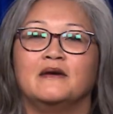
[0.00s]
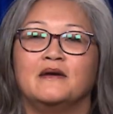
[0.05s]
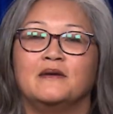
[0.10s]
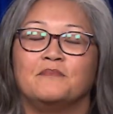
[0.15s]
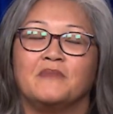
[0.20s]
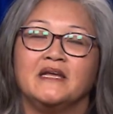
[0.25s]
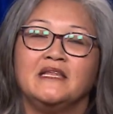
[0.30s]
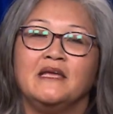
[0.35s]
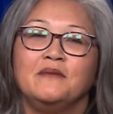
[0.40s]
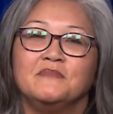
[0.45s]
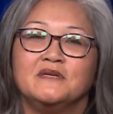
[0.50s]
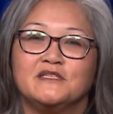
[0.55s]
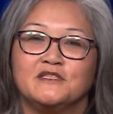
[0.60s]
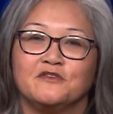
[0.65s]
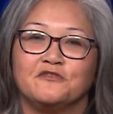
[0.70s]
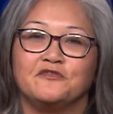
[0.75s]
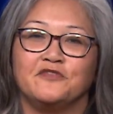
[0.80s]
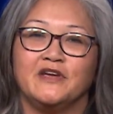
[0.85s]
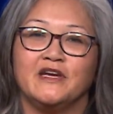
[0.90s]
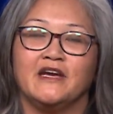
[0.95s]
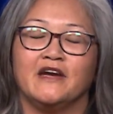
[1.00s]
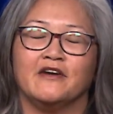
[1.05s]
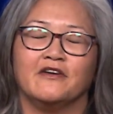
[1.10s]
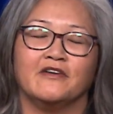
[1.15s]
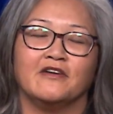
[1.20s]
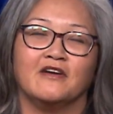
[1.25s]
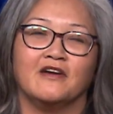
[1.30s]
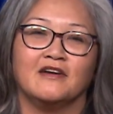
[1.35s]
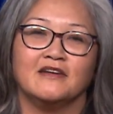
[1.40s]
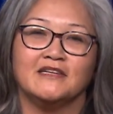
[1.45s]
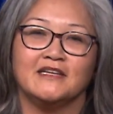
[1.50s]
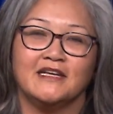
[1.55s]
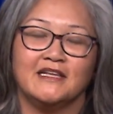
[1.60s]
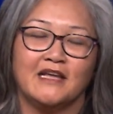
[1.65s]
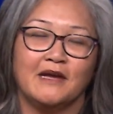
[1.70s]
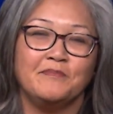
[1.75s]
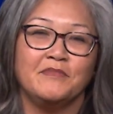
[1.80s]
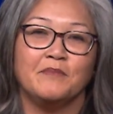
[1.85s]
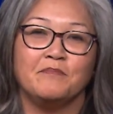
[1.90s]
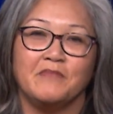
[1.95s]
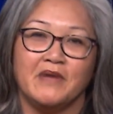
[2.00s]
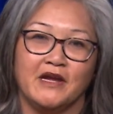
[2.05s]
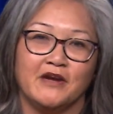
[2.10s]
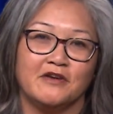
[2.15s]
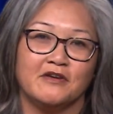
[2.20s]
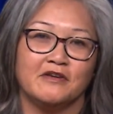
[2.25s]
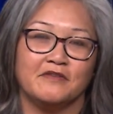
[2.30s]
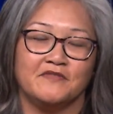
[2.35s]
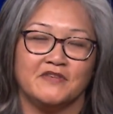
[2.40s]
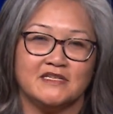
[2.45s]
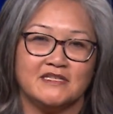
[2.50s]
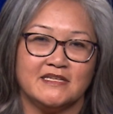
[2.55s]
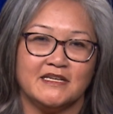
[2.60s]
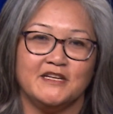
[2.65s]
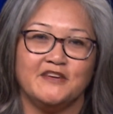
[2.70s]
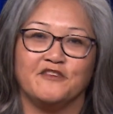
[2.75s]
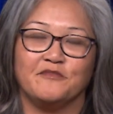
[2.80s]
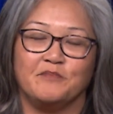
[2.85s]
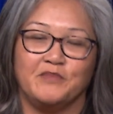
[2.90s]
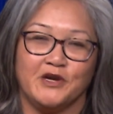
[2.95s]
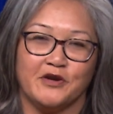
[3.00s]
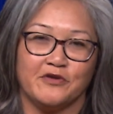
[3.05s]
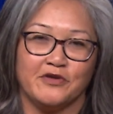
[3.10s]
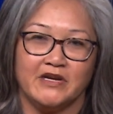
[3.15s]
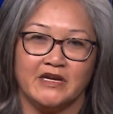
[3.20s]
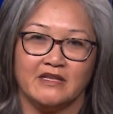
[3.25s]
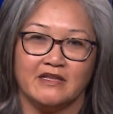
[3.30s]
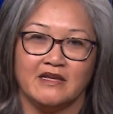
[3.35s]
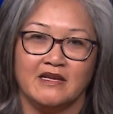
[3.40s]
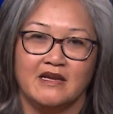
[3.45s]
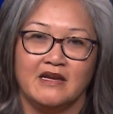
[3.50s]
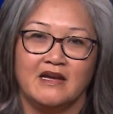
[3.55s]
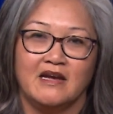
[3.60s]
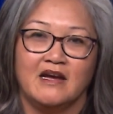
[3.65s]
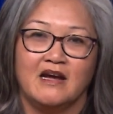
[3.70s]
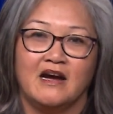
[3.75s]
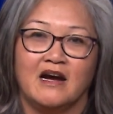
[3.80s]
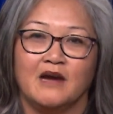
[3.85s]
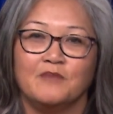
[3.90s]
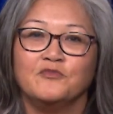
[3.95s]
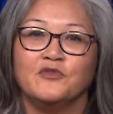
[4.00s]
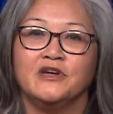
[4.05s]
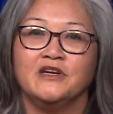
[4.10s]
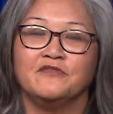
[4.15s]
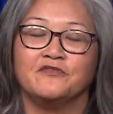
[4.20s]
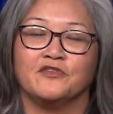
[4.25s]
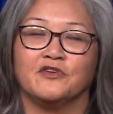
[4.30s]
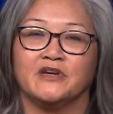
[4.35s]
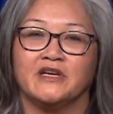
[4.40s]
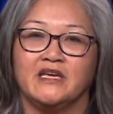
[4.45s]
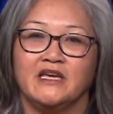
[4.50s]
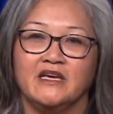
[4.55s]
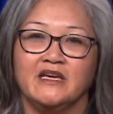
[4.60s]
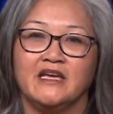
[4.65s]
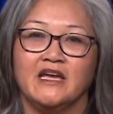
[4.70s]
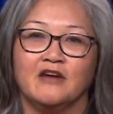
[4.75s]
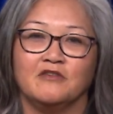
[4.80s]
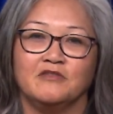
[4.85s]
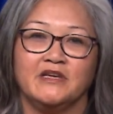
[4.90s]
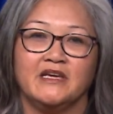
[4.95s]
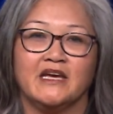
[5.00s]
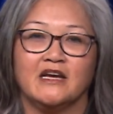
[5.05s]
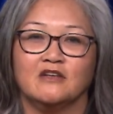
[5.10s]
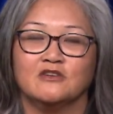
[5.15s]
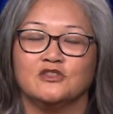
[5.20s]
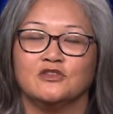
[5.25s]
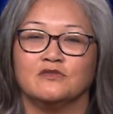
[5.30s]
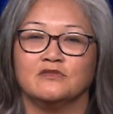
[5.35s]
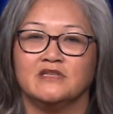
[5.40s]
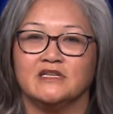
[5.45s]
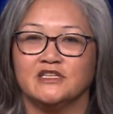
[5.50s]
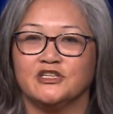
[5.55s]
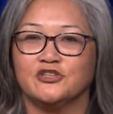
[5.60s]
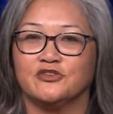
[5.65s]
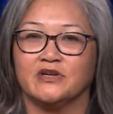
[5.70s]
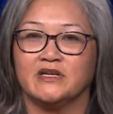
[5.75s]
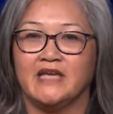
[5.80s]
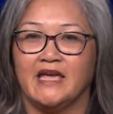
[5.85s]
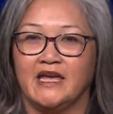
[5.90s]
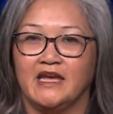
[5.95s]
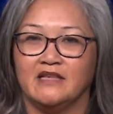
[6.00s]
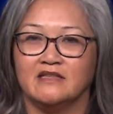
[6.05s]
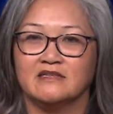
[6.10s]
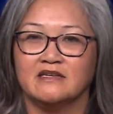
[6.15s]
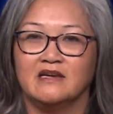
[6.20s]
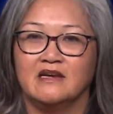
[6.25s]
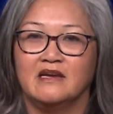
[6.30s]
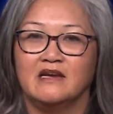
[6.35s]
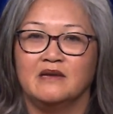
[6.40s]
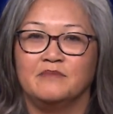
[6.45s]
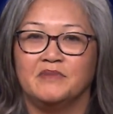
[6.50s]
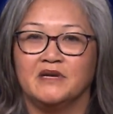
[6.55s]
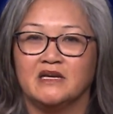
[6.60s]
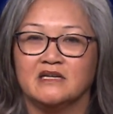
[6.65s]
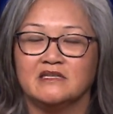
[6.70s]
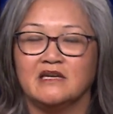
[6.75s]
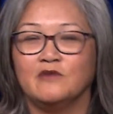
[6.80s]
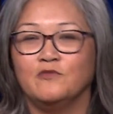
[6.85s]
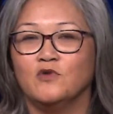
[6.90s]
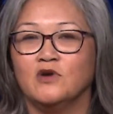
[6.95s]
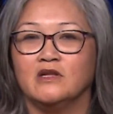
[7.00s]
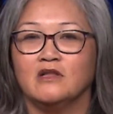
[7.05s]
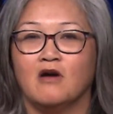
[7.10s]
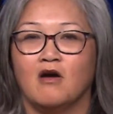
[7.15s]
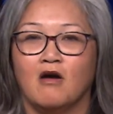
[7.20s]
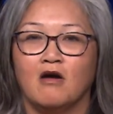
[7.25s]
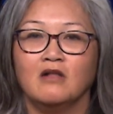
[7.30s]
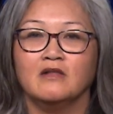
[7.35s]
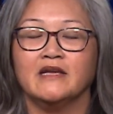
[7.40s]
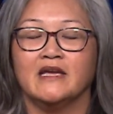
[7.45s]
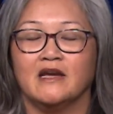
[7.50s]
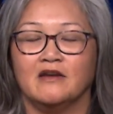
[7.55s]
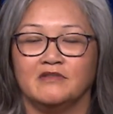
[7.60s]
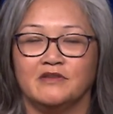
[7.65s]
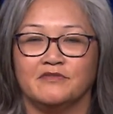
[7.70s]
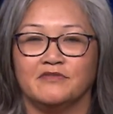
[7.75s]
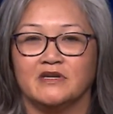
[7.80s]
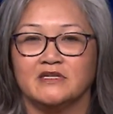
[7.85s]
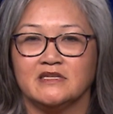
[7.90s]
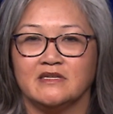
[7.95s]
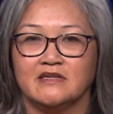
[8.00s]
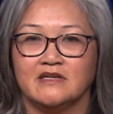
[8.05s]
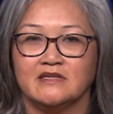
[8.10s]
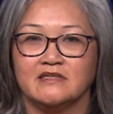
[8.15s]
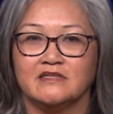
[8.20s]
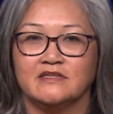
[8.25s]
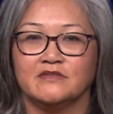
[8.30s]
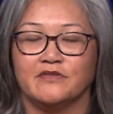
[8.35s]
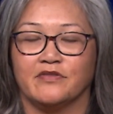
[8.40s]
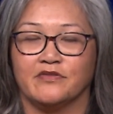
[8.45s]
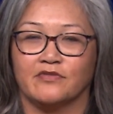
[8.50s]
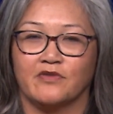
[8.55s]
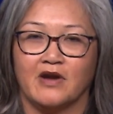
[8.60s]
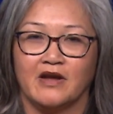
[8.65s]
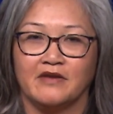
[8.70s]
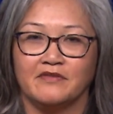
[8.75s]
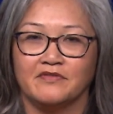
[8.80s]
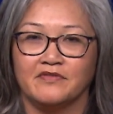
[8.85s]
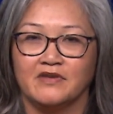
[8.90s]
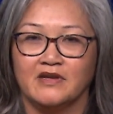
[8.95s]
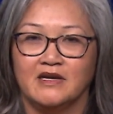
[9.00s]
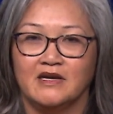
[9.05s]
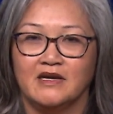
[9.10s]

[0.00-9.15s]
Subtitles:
My name is Sophia Aragon, and I'm the mayor of the city of Berrien. I'm running for King County Council District 8 because I want all county residents to thrive.